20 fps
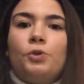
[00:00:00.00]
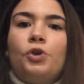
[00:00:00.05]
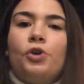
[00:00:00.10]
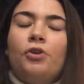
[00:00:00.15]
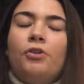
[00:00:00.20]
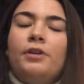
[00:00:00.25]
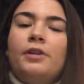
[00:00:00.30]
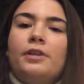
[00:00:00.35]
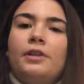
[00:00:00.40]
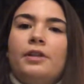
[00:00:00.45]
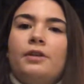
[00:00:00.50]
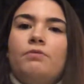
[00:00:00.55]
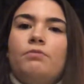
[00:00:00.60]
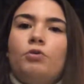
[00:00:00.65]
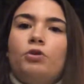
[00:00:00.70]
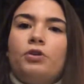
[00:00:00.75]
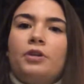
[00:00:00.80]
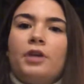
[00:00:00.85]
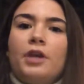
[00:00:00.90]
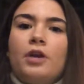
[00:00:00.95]
currently
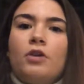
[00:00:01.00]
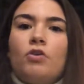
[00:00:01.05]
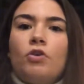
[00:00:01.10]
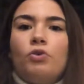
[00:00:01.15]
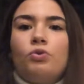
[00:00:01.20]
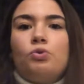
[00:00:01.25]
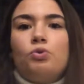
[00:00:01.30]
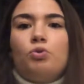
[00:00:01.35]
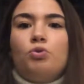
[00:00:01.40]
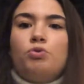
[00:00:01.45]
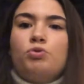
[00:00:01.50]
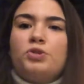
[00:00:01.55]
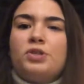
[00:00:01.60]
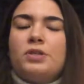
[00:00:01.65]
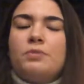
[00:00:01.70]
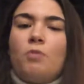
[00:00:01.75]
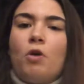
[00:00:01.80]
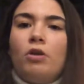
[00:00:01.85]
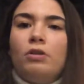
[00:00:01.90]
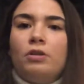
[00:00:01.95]
working on two
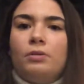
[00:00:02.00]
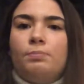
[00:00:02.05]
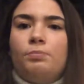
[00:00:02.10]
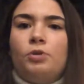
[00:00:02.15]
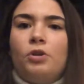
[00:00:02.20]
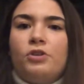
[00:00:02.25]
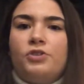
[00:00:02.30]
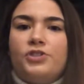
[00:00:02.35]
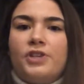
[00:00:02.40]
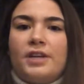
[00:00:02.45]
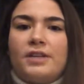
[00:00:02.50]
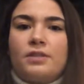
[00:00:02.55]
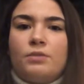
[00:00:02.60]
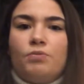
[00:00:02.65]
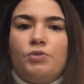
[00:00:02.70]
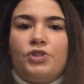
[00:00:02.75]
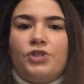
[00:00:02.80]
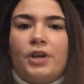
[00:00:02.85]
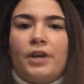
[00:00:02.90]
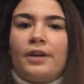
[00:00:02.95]
smaller projects
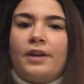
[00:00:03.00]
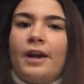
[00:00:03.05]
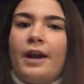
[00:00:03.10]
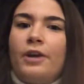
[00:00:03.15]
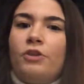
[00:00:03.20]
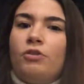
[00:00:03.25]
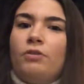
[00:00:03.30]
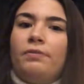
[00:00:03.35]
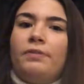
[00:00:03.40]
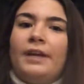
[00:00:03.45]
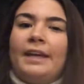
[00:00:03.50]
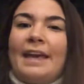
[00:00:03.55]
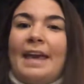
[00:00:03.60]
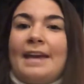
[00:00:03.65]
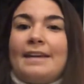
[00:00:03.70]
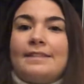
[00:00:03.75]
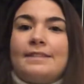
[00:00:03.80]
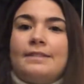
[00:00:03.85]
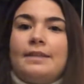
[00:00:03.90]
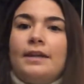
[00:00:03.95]
which are kind of like
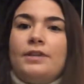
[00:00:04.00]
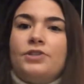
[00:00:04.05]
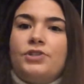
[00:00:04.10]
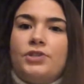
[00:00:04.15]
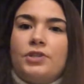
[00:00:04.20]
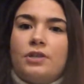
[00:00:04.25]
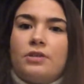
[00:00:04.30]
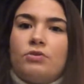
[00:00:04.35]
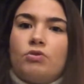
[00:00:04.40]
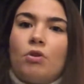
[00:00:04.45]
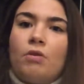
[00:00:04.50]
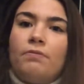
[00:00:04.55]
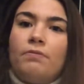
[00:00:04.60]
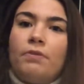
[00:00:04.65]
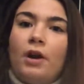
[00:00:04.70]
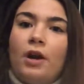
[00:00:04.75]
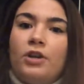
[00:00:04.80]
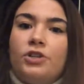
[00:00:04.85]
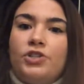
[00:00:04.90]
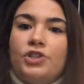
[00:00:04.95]
extensions of
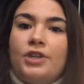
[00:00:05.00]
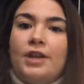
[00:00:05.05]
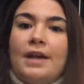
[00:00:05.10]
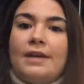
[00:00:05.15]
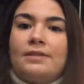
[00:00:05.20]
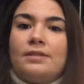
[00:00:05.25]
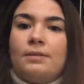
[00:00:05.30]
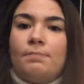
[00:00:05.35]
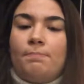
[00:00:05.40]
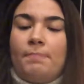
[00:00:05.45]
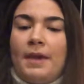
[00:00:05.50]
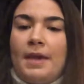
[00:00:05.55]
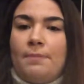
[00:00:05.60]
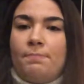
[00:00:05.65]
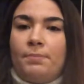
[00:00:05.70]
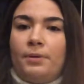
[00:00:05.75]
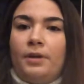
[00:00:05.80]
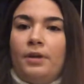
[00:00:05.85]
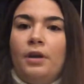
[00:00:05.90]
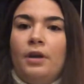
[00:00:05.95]
our GenASM
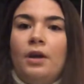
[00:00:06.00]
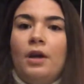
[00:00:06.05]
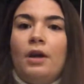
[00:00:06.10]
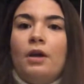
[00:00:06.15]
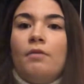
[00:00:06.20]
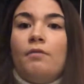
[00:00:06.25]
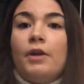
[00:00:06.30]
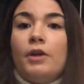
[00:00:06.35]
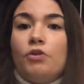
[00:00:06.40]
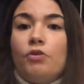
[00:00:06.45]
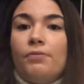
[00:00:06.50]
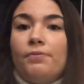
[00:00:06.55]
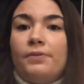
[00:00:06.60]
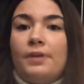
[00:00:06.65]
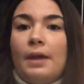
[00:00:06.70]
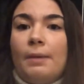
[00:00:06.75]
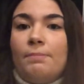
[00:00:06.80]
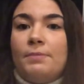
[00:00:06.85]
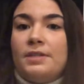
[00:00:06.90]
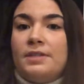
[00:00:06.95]
paper. One of
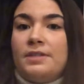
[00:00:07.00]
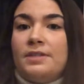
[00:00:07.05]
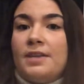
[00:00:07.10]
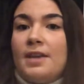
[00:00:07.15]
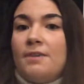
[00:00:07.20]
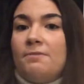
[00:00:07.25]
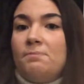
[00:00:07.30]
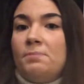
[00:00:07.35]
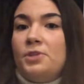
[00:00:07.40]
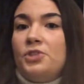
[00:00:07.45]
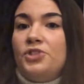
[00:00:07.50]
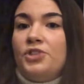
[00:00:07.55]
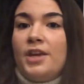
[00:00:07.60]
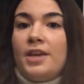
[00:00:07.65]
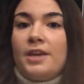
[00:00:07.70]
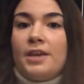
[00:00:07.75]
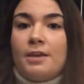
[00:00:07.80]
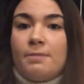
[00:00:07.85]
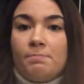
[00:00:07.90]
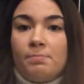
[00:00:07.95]
them is the
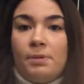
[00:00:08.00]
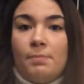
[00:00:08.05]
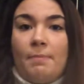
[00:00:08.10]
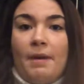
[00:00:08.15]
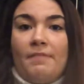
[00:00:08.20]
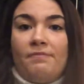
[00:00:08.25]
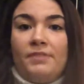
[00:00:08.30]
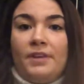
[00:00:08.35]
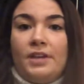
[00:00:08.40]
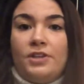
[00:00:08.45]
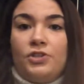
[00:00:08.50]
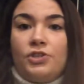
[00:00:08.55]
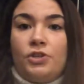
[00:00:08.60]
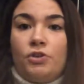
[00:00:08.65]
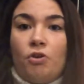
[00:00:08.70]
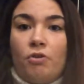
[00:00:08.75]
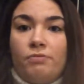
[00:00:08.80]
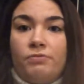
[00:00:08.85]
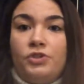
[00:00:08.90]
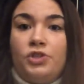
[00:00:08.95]
FPGA implementation
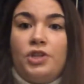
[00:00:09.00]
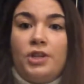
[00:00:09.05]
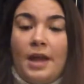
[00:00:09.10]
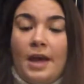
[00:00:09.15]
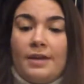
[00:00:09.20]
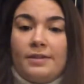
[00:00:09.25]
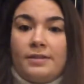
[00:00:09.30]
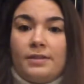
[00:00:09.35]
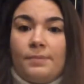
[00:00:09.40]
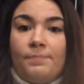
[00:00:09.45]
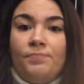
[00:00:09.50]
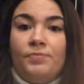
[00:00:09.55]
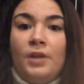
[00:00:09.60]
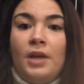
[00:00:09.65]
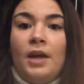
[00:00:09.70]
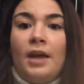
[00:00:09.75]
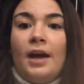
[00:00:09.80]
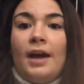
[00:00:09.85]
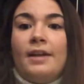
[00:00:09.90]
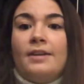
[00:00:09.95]
of GenASM,
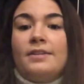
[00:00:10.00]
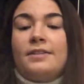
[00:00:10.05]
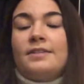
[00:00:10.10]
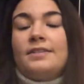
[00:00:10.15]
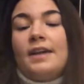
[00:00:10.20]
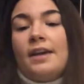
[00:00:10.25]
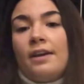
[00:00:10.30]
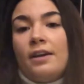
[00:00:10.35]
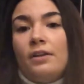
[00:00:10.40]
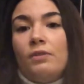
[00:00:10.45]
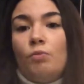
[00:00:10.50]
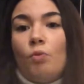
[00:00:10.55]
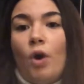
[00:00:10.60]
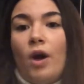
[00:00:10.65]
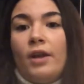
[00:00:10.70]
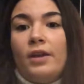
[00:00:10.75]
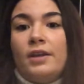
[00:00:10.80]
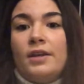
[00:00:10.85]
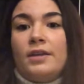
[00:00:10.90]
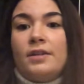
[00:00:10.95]
and the second
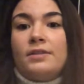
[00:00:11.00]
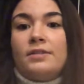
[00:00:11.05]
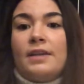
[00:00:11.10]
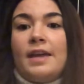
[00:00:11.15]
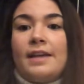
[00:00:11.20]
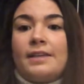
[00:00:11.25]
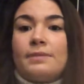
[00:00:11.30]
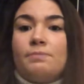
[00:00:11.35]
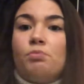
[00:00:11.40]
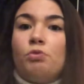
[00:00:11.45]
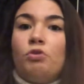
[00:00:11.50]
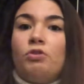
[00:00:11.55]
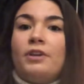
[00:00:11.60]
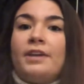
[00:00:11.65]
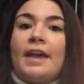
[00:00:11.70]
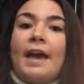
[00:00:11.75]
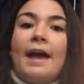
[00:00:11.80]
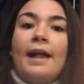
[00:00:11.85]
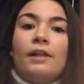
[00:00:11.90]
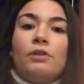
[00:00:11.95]
one is exploring
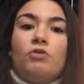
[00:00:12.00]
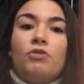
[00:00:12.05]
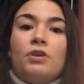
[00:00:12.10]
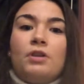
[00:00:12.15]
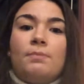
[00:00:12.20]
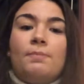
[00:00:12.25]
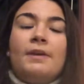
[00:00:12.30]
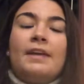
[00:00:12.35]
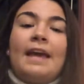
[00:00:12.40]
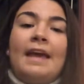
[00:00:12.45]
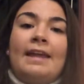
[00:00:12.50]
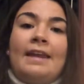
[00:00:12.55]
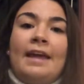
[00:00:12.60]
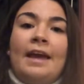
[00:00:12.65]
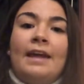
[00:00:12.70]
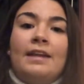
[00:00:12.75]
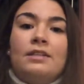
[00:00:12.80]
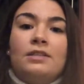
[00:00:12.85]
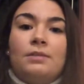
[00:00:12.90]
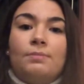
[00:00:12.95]
algorithmic
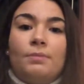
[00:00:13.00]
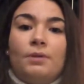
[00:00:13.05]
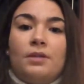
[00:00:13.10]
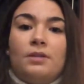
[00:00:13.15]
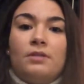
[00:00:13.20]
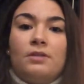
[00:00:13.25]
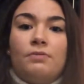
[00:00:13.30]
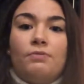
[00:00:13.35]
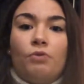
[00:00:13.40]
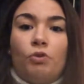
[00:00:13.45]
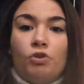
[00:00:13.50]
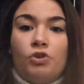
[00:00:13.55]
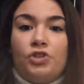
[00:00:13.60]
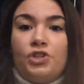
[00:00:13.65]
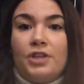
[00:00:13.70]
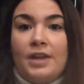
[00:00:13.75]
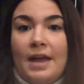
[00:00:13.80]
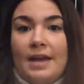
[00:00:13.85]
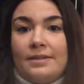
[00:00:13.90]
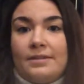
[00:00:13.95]
enhancements for
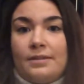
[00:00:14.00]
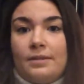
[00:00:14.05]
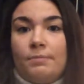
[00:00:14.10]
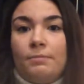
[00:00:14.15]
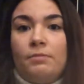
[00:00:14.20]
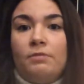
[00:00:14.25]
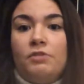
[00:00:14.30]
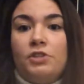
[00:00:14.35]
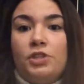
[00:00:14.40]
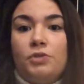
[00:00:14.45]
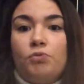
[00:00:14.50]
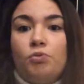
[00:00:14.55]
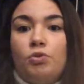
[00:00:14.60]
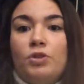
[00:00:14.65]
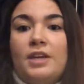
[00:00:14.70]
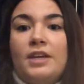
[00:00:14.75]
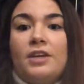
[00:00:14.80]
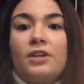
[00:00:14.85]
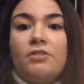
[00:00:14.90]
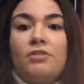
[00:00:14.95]
GenASM, which would
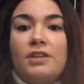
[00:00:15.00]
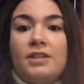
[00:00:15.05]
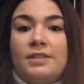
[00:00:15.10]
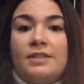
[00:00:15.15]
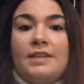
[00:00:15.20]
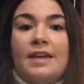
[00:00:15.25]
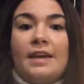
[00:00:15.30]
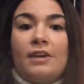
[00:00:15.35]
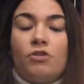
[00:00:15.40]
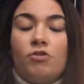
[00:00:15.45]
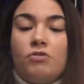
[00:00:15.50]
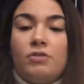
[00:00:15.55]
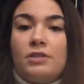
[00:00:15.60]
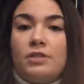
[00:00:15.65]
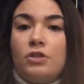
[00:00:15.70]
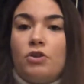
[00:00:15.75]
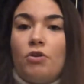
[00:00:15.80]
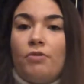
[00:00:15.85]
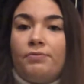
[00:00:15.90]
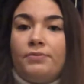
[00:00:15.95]
increase the
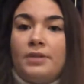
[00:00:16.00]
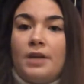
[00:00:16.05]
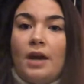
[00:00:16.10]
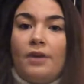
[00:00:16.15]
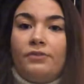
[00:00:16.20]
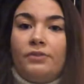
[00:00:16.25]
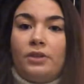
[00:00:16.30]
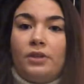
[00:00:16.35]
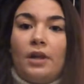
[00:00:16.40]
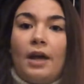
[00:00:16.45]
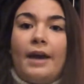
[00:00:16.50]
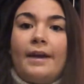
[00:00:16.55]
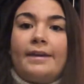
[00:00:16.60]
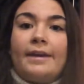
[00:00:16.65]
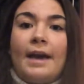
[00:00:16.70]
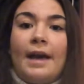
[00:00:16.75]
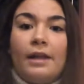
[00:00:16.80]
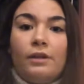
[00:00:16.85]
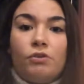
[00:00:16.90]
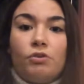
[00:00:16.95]
accuracy of the underlying
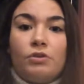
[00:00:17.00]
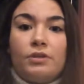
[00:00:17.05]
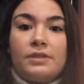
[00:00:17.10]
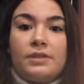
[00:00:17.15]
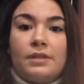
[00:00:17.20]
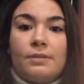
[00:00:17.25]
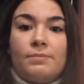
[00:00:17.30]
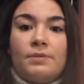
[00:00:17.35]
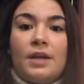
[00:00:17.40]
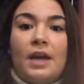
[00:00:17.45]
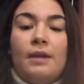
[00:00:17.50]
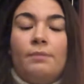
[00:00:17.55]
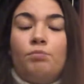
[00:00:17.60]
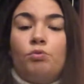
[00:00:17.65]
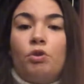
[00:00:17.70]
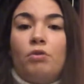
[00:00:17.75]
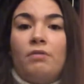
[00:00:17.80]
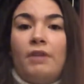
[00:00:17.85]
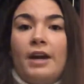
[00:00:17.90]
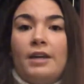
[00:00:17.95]
algorithms and
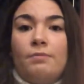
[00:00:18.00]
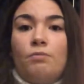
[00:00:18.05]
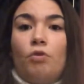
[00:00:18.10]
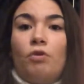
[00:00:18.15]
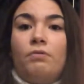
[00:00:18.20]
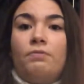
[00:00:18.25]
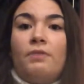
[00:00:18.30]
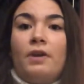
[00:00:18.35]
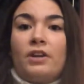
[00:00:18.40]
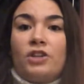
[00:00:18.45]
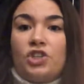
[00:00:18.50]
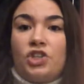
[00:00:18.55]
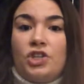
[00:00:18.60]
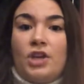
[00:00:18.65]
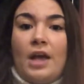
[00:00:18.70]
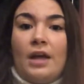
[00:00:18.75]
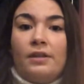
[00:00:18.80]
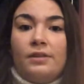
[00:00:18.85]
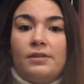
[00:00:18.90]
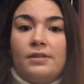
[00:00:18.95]
provide more
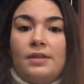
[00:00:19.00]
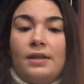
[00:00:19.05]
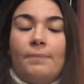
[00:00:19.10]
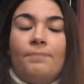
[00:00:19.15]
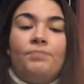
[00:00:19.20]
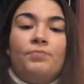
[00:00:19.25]
functionality.